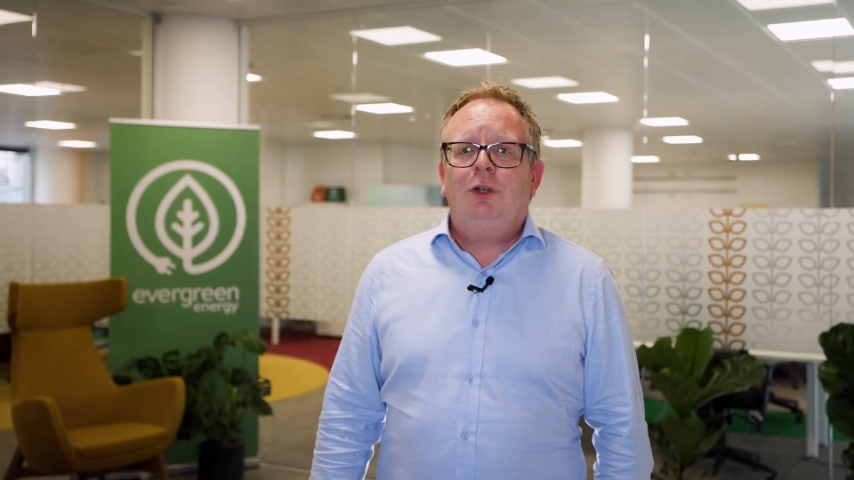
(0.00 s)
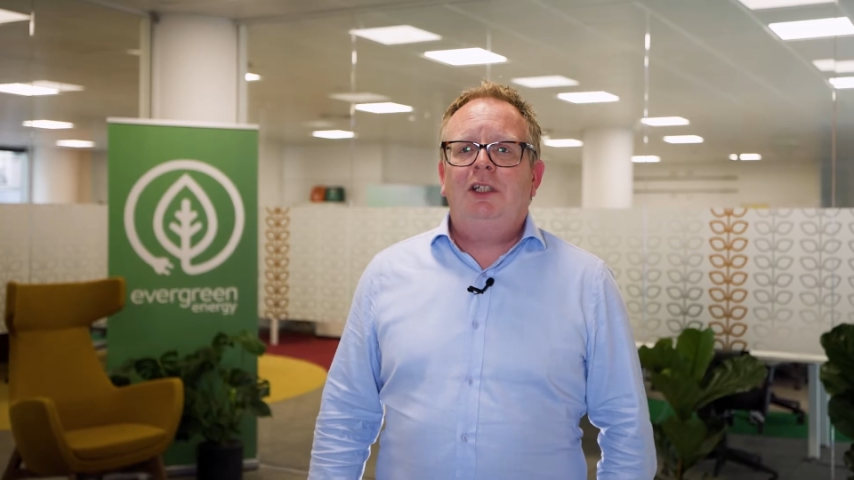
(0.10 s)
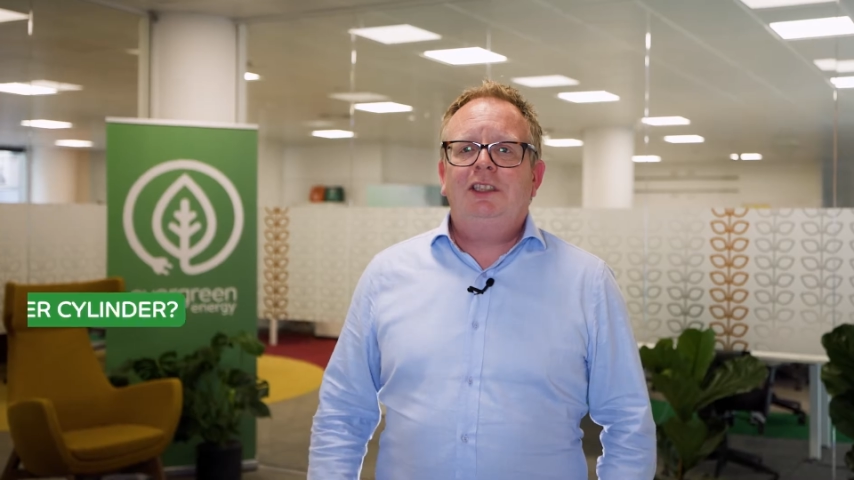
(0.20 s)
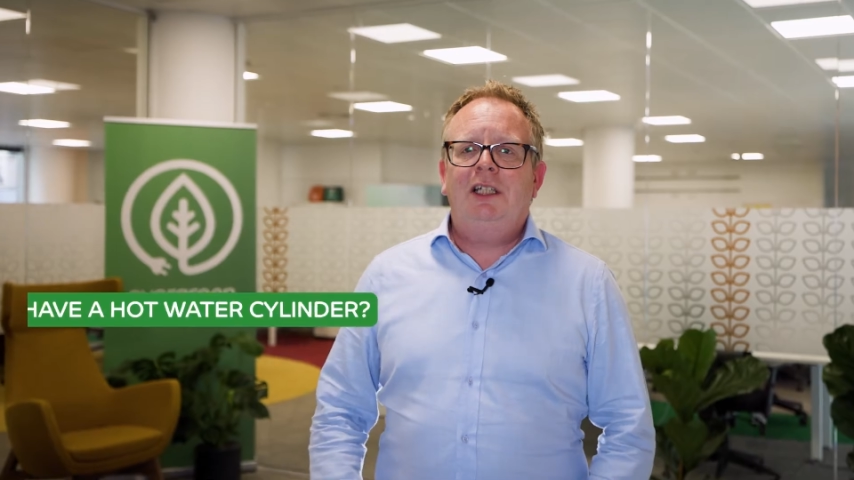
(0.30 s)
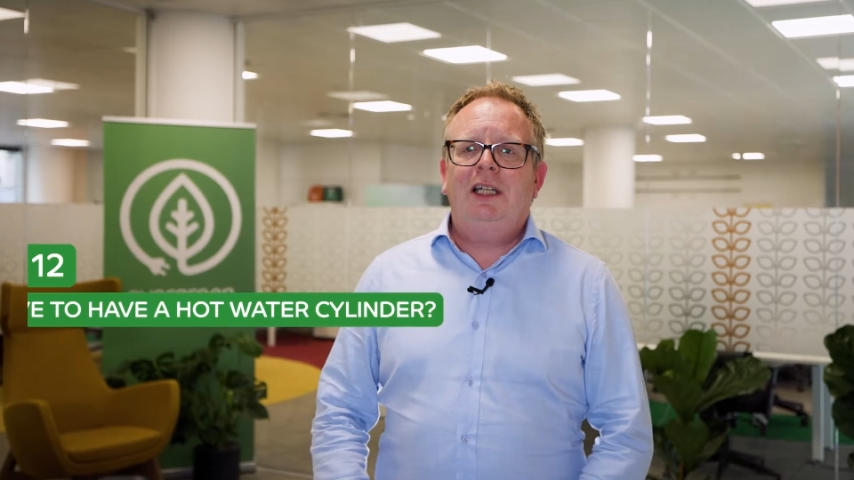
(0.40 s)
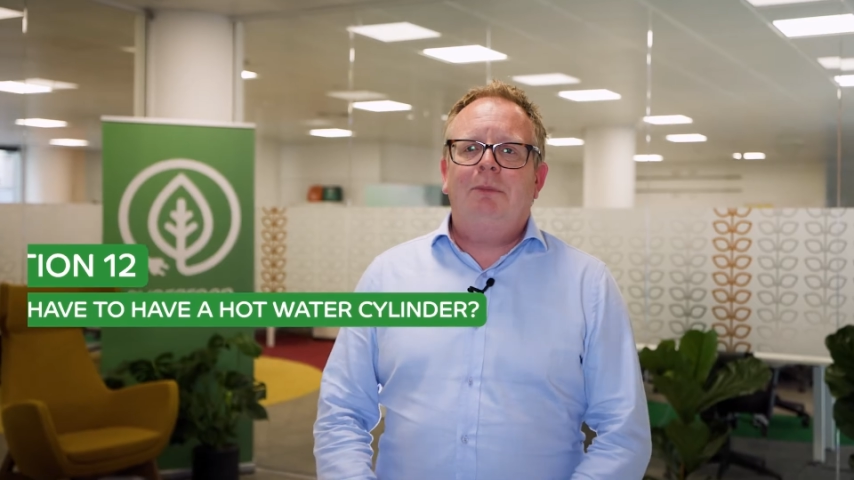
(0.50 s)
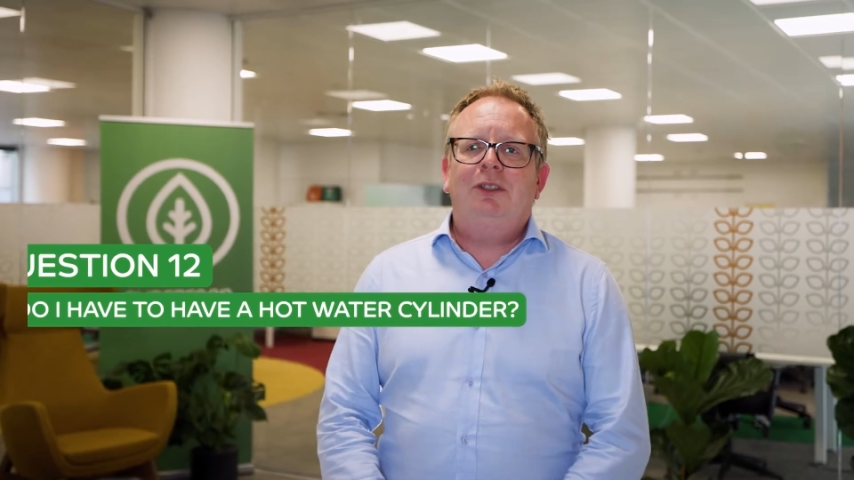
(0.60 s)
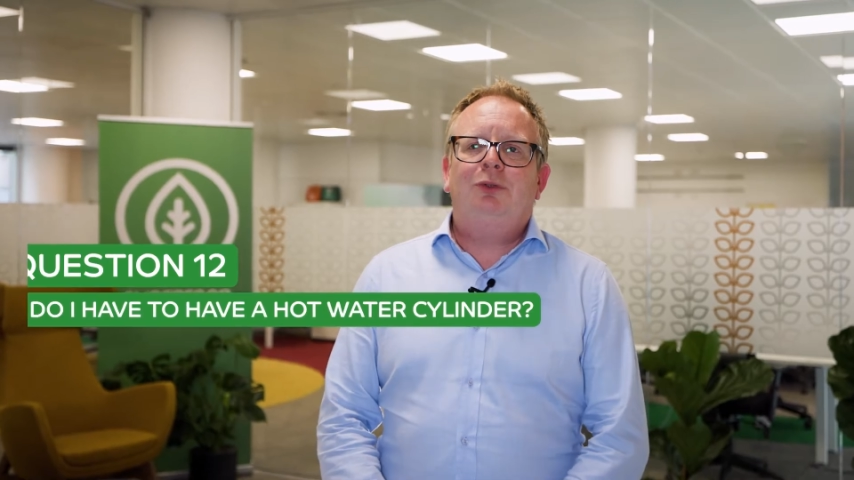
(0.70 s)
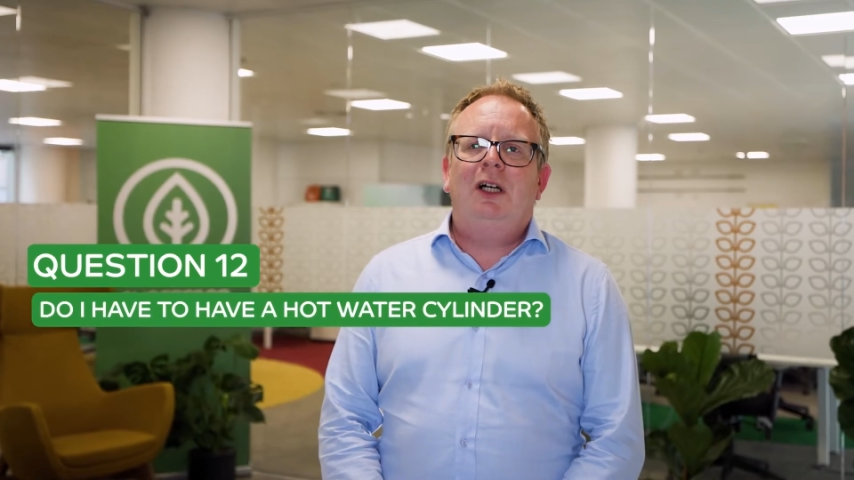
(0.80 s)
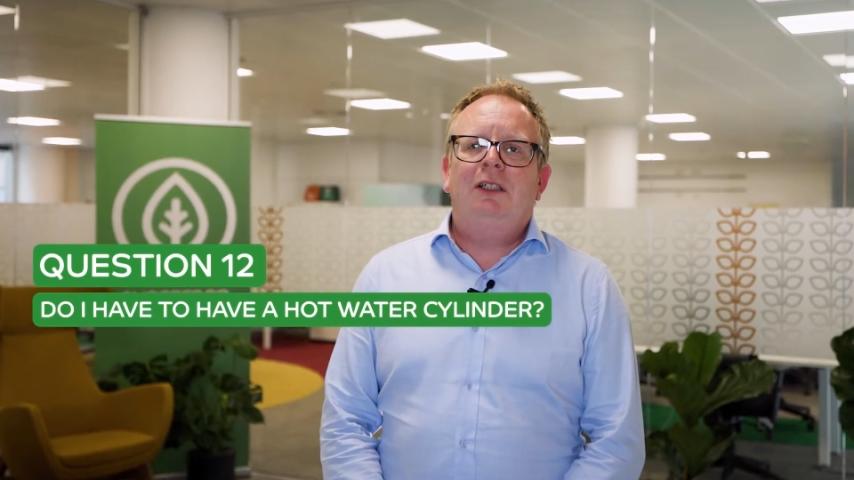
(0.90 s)
Question
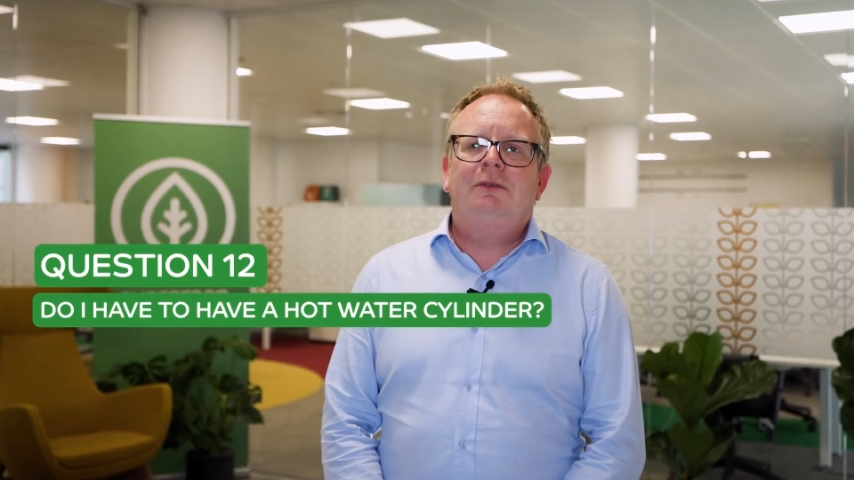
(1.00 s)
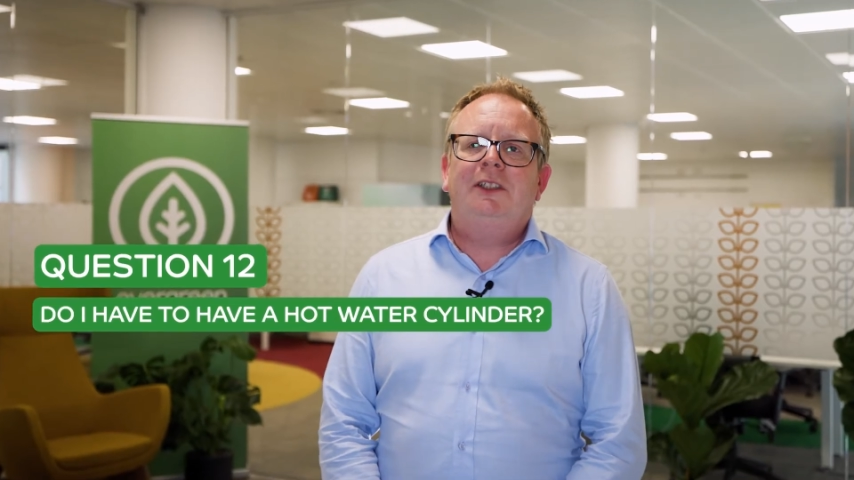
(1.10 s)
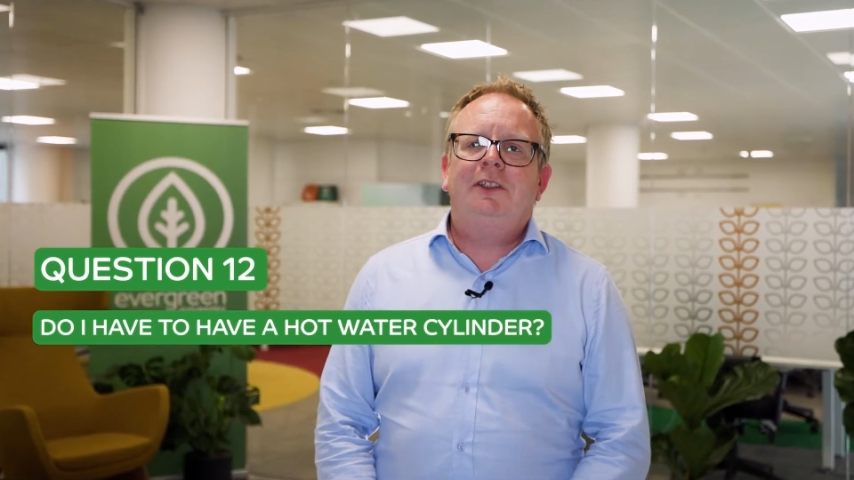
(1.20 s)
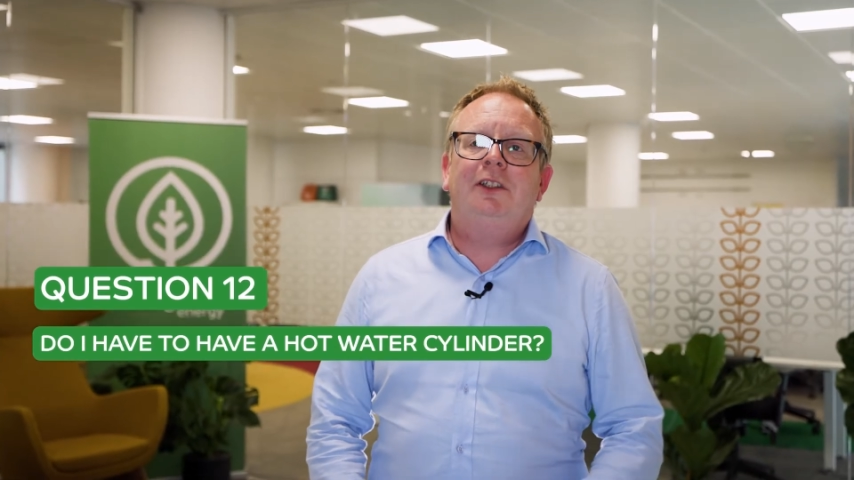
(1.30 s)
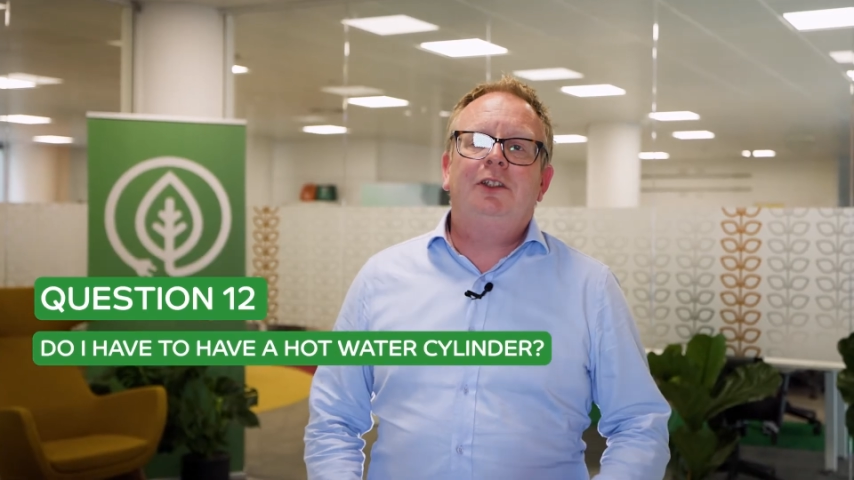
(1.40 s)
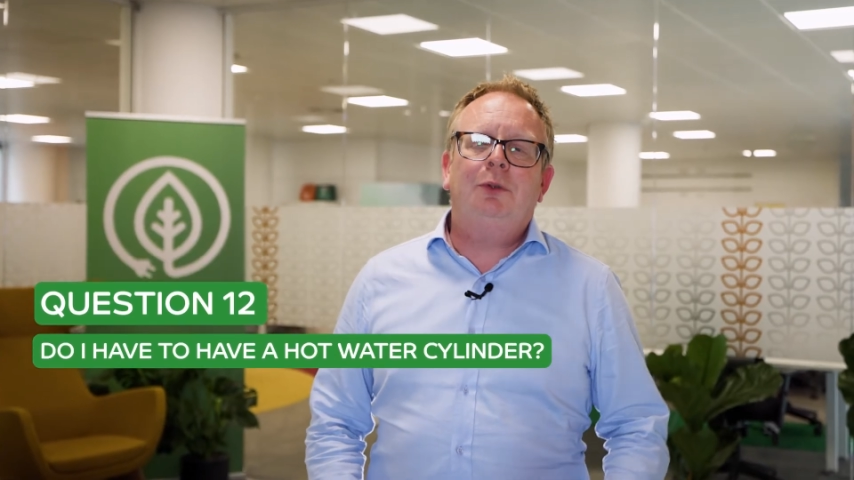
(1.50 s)
number 12 is,